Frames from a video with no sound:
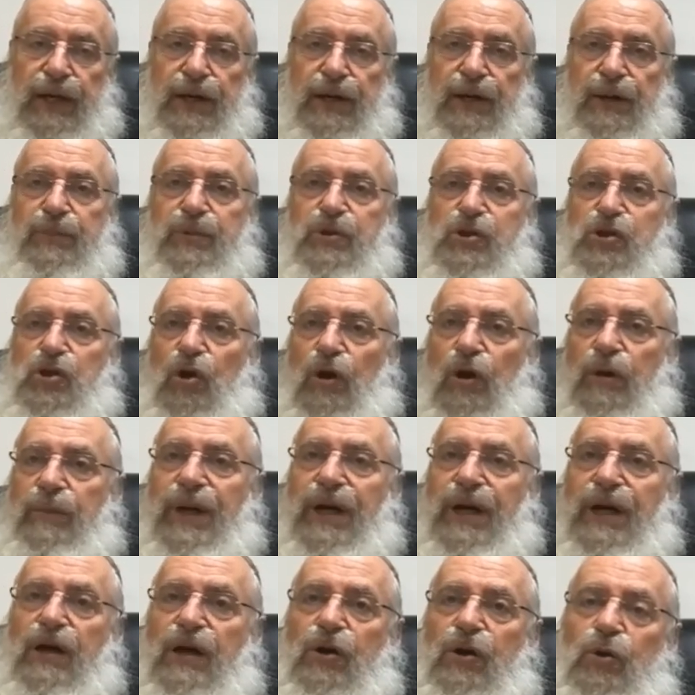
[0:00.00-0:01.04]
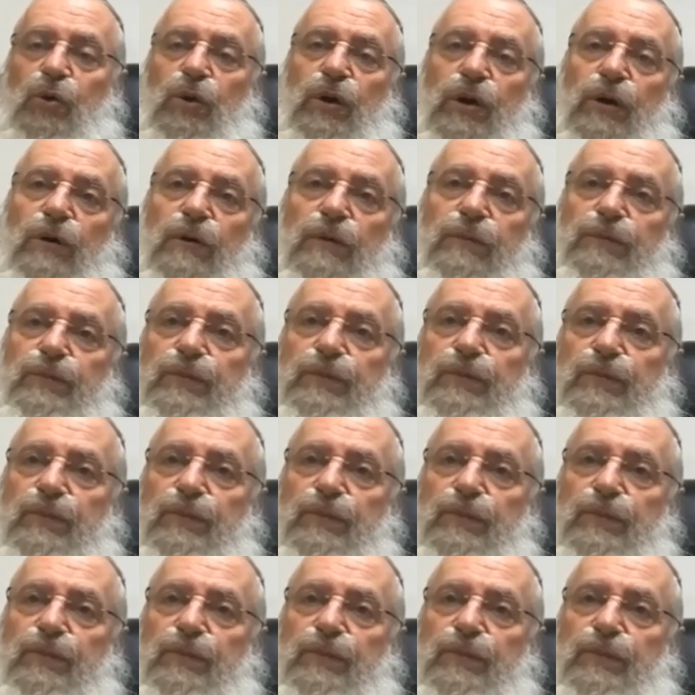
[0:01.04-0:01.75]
Reb Shlomo Kluger